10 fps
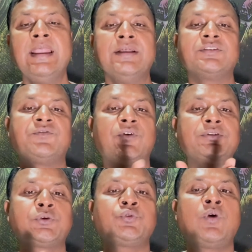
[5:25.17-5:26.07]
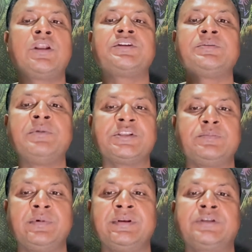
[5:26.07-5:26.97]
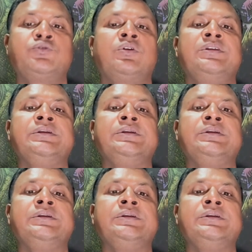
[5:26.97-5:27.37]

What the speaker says: So for the quality management, actually,